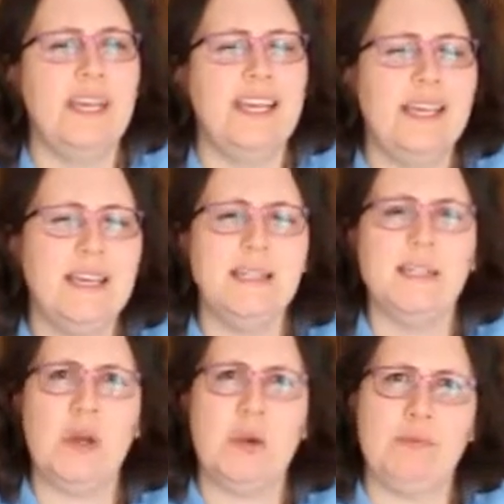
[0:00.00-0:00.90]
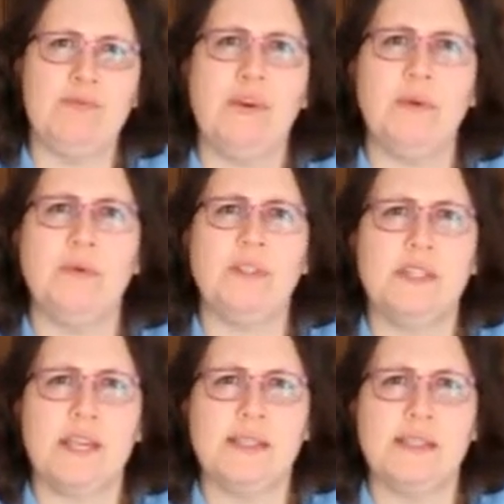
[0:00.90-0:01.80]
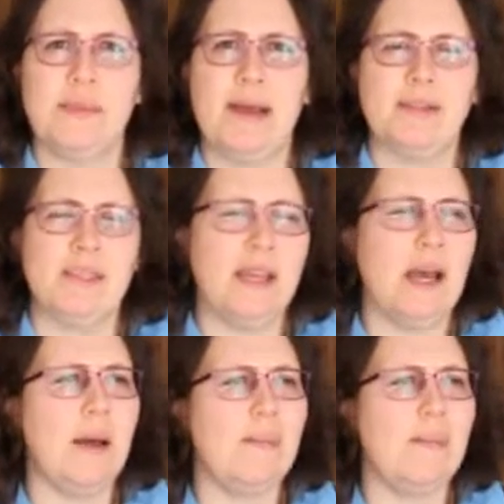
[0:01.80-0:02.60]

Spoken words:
easygoing prose sense about it.